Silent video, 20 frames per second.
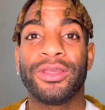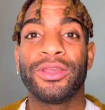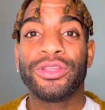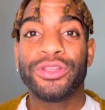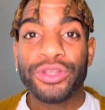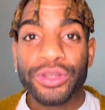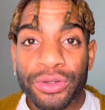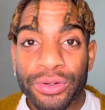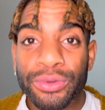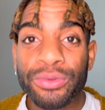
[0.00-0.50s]

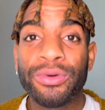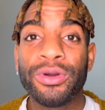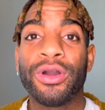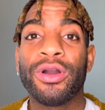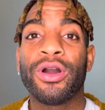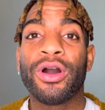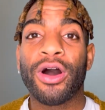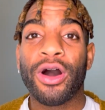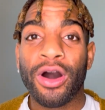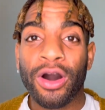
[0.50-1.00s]
You
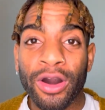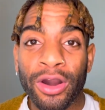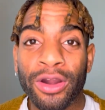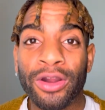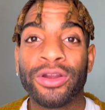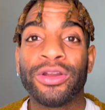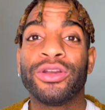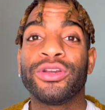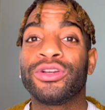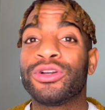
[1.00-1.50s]

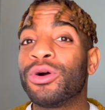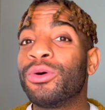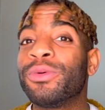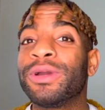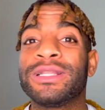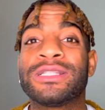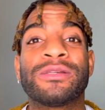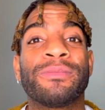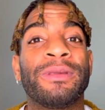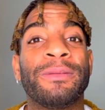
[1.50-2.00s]
are
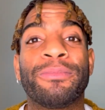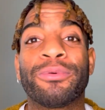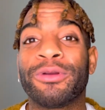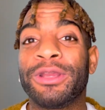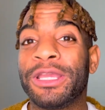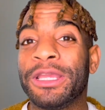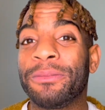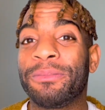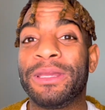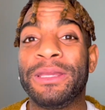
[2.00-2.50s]
going to be
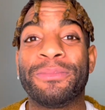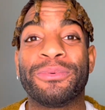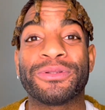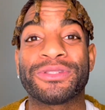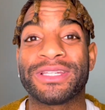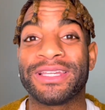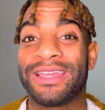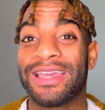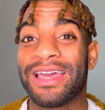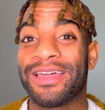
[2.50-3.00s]
bringing people
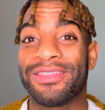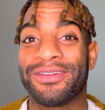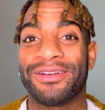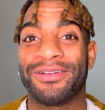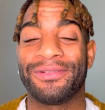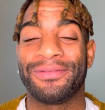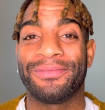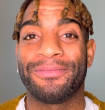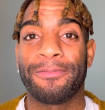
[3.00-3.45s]
together,